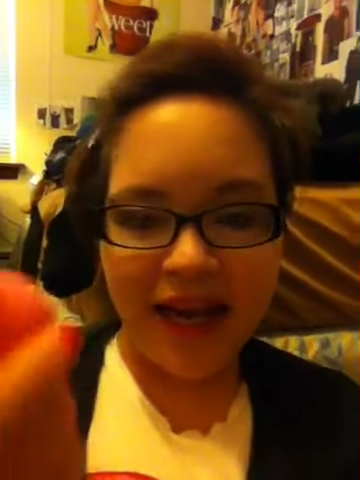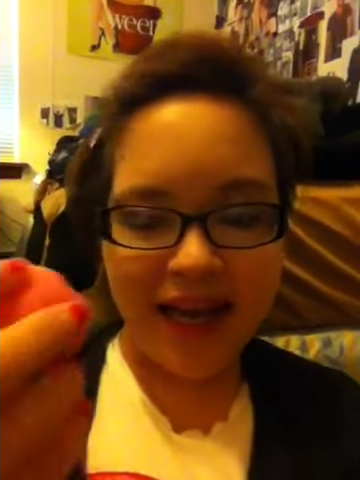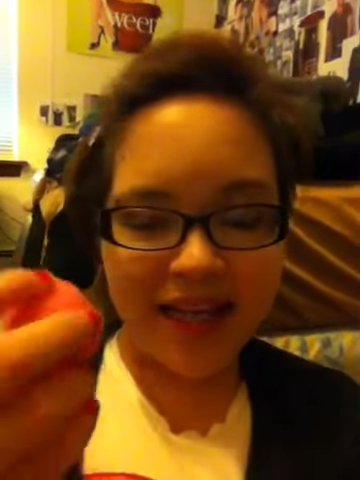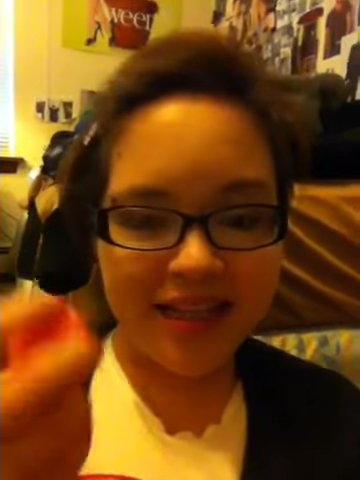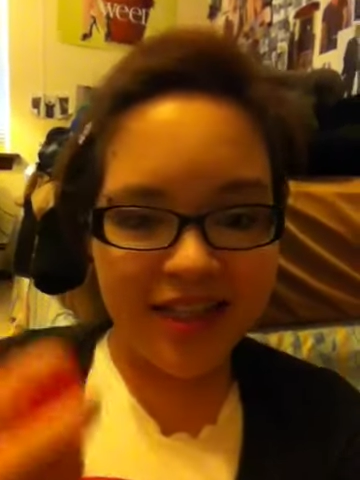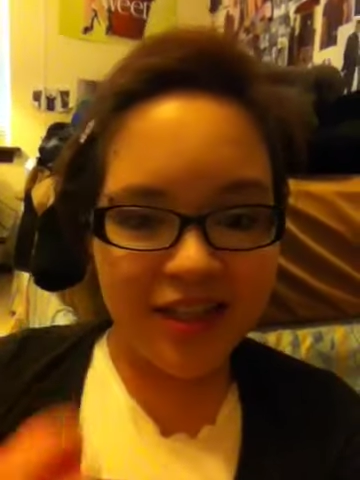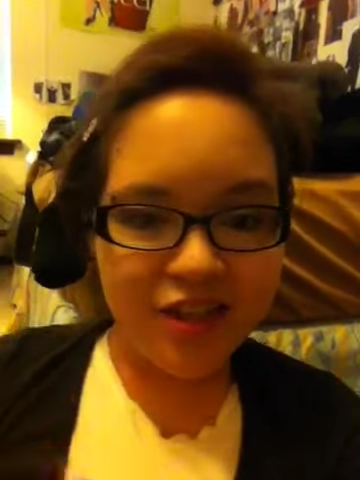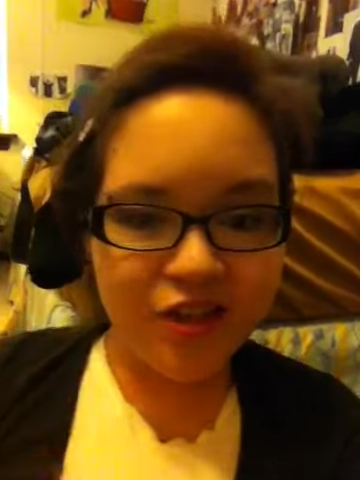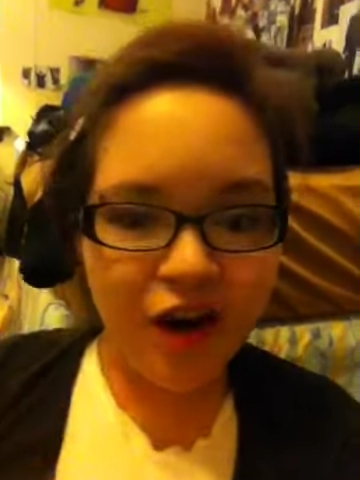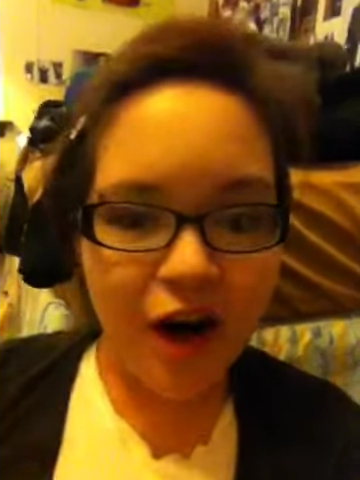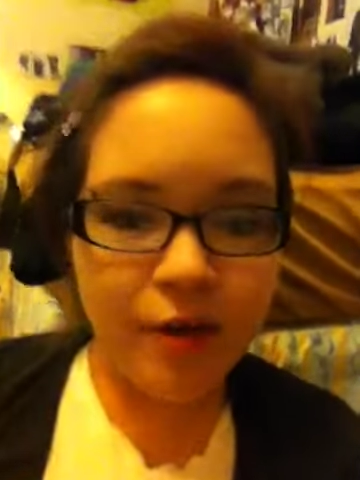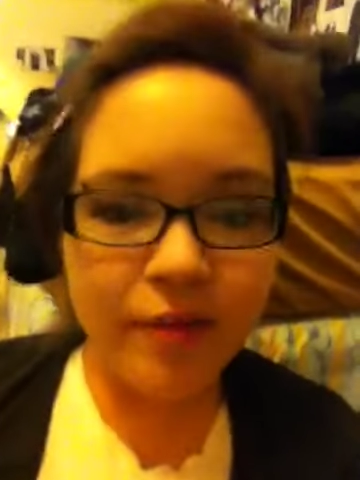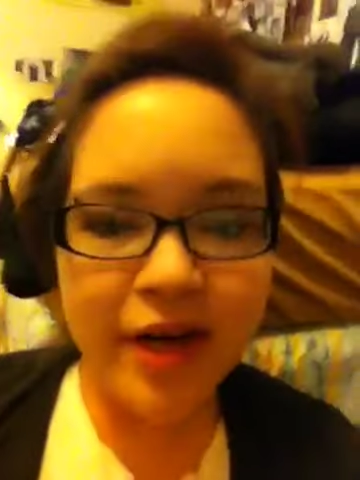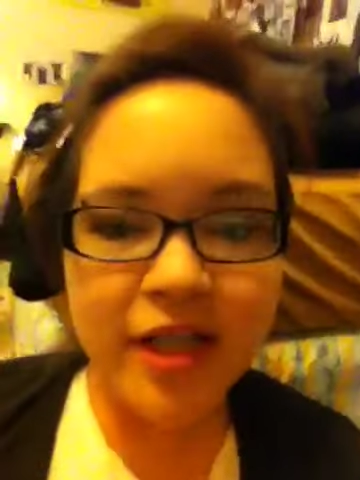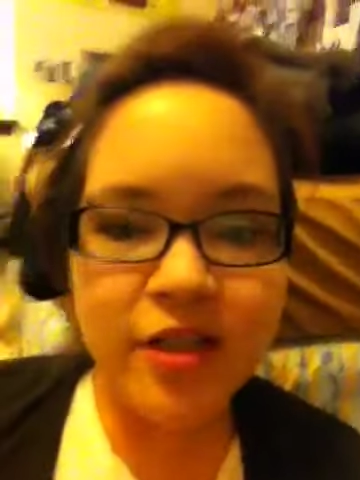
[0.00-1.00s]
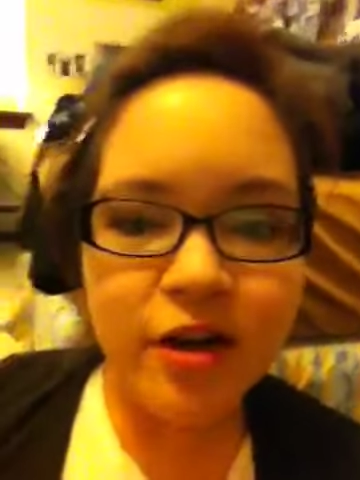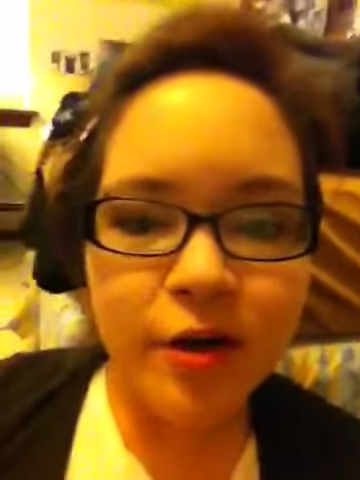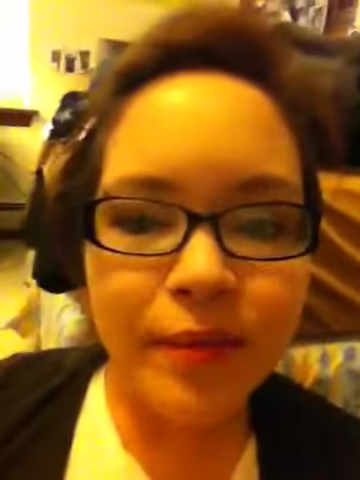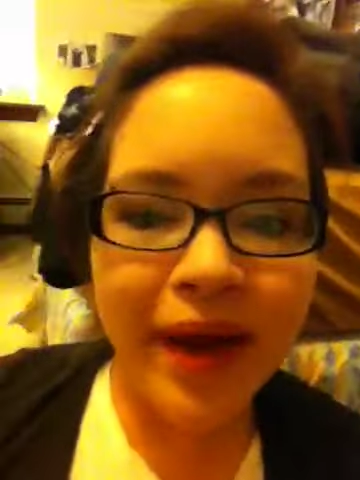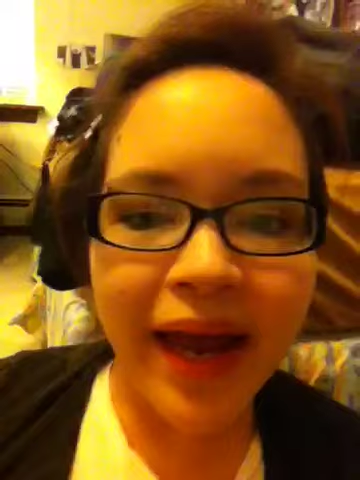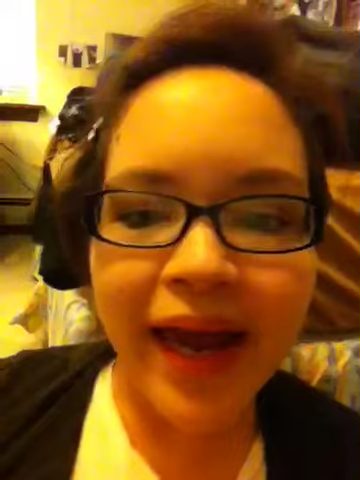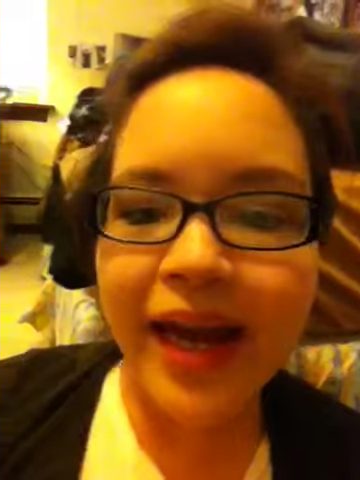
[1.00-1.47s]
it's in strawberry
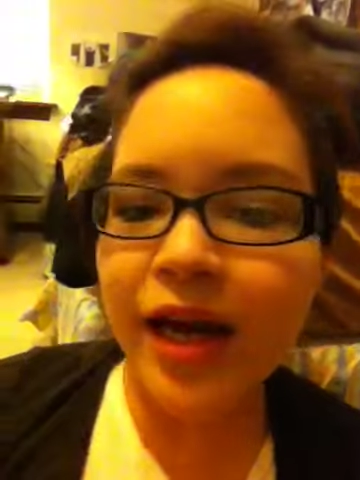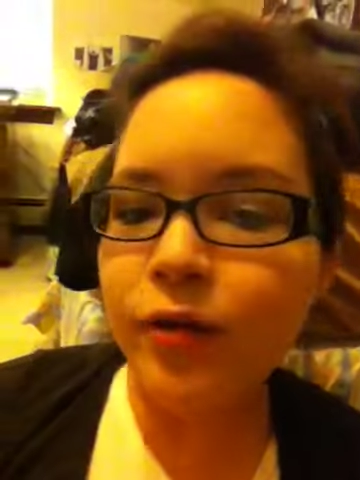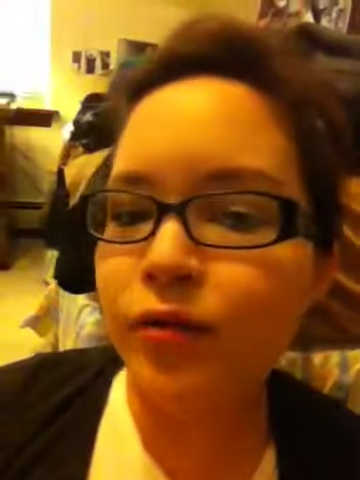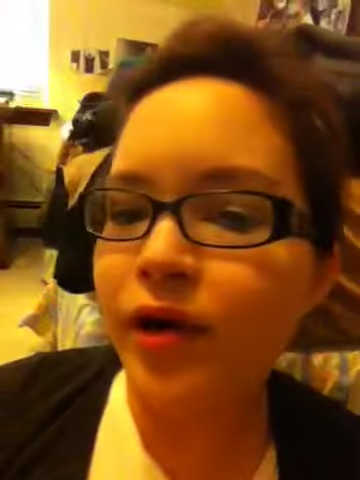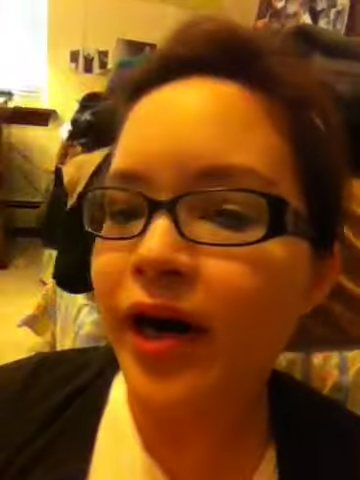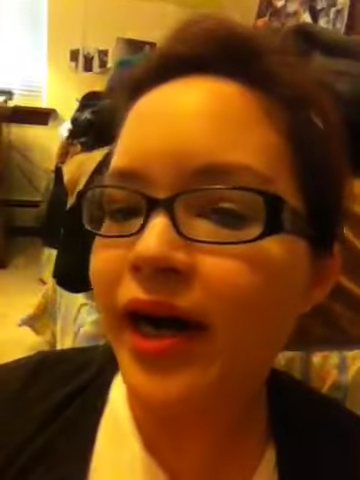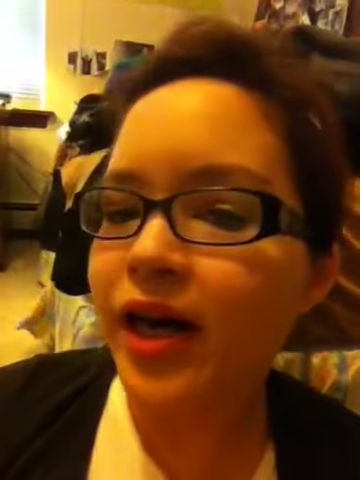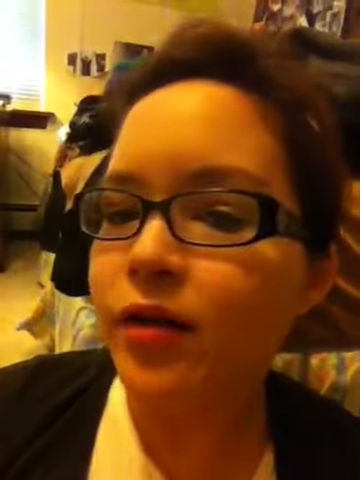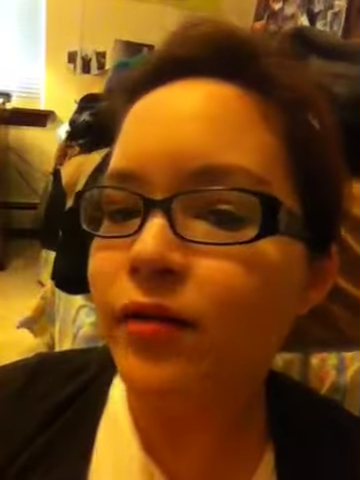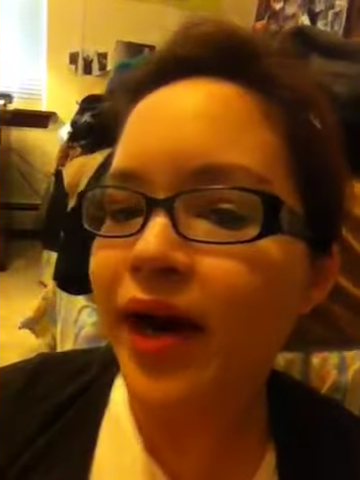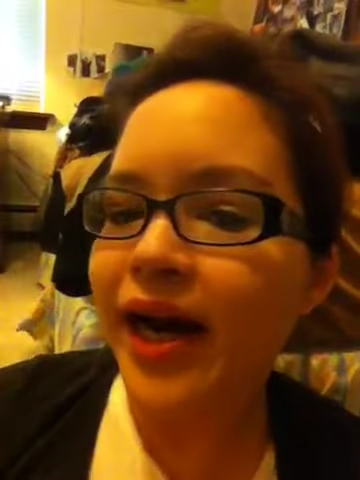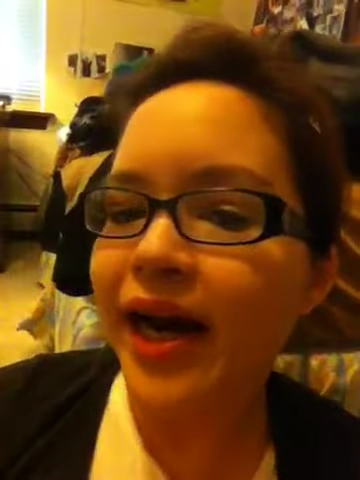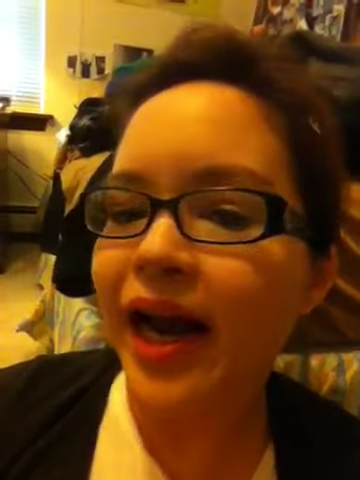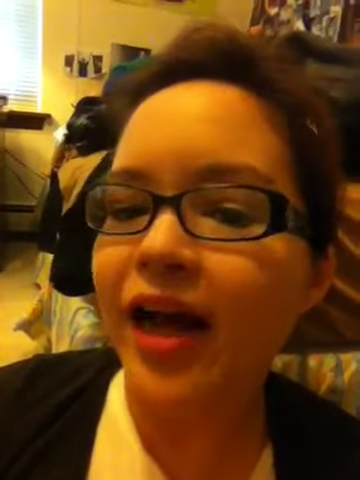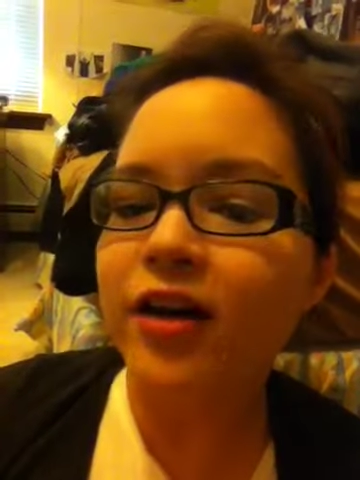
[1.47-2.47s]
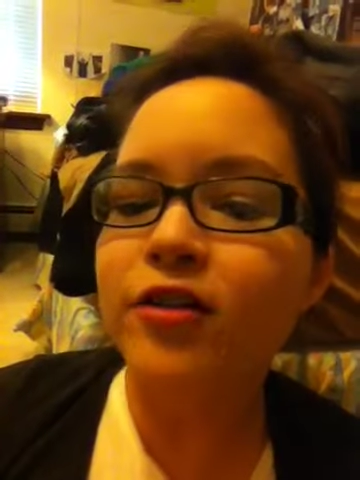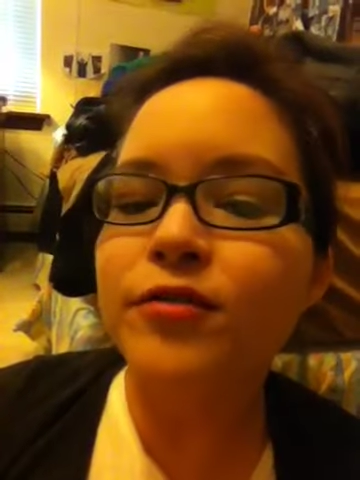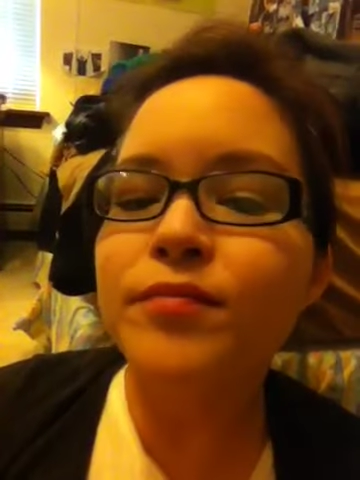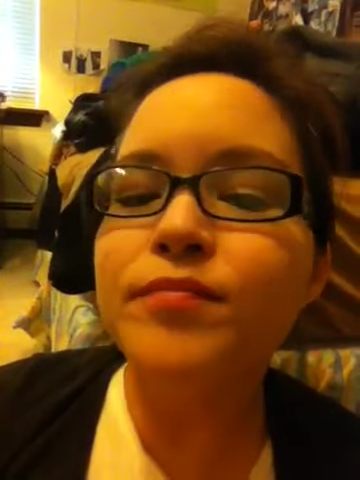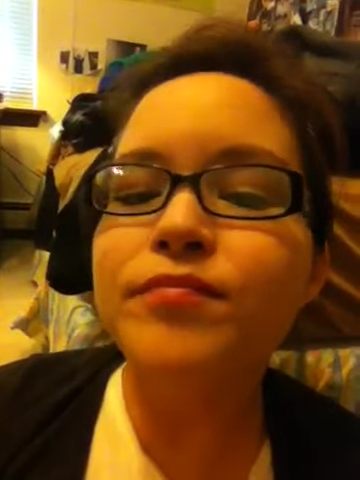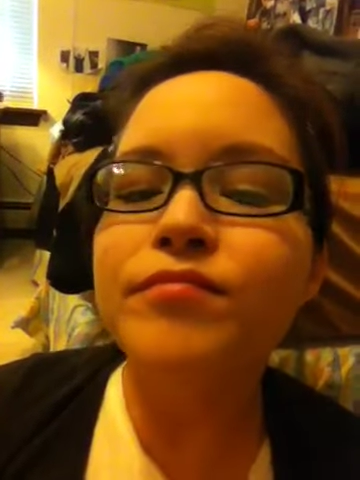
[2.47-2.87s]
sorbet, and I'm wearing it right now.